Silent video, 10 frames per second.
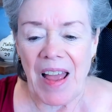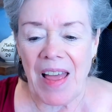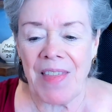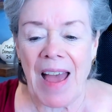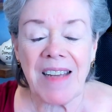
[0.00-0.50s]

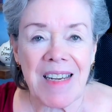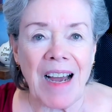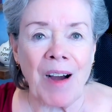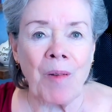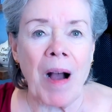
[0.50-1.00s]
That's
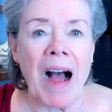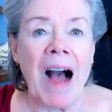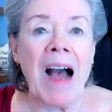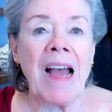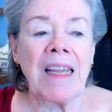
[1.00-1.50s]
how
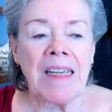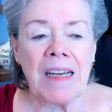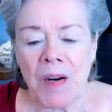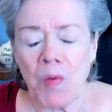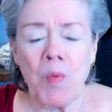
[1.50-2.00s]
I
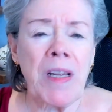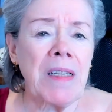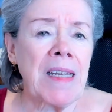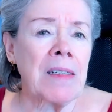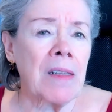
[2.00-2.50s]

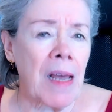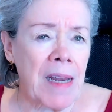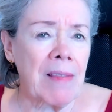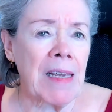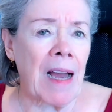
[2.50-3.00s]
really
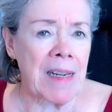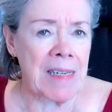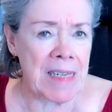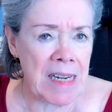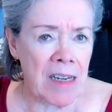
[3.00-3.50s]
like the
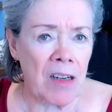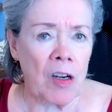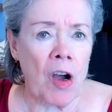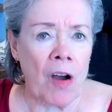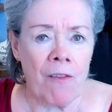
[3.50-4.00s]
idea
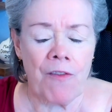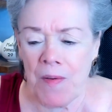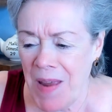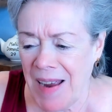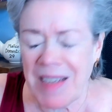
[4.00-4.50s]
of
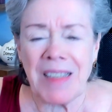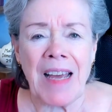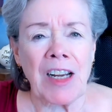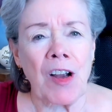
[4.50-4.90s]
escalating